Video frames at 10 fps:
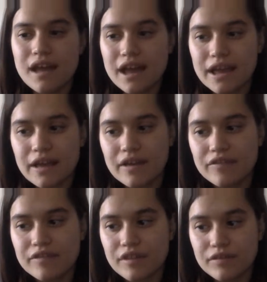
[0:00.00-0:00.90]
I
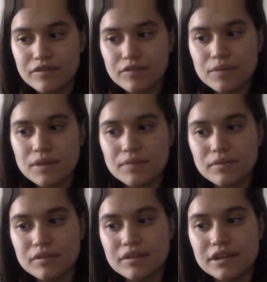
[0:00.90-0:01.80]
have a few
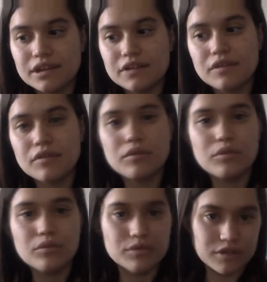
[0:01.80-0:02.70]
people that I know who
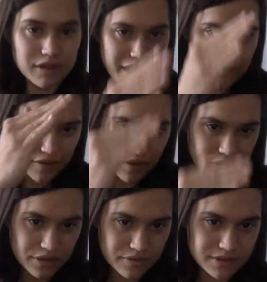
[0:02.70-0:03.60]
will have all
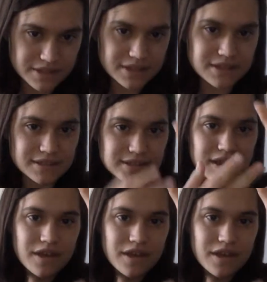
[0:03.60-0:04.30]
their receipts